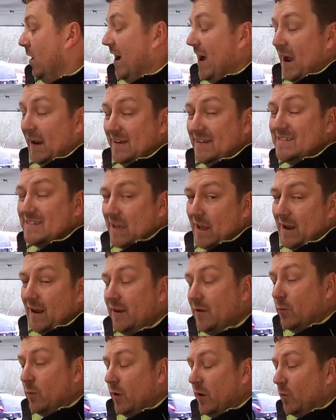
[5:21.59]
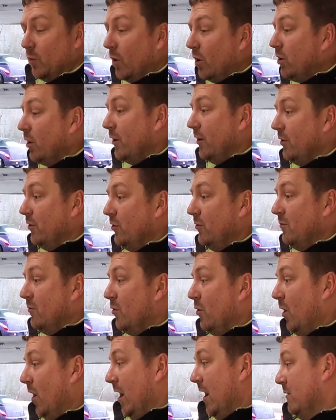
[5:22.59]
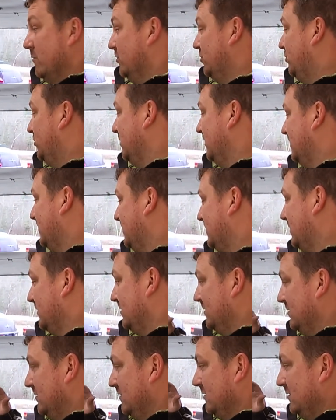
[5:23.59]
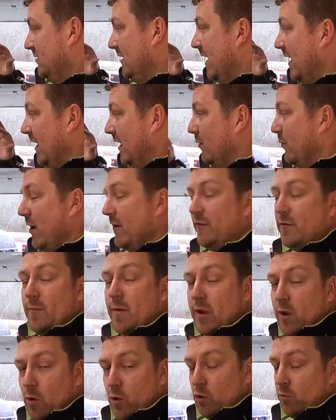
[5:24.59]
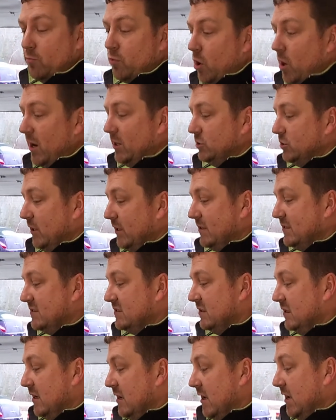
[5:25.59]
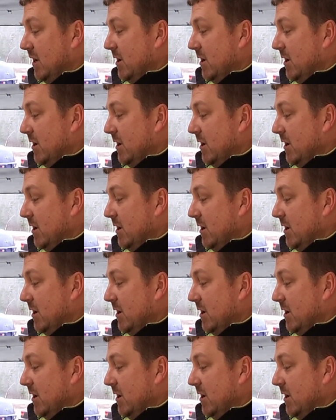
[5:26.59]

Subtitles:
I decided I didn't want to work on it no more. It was just taking away from my own projects.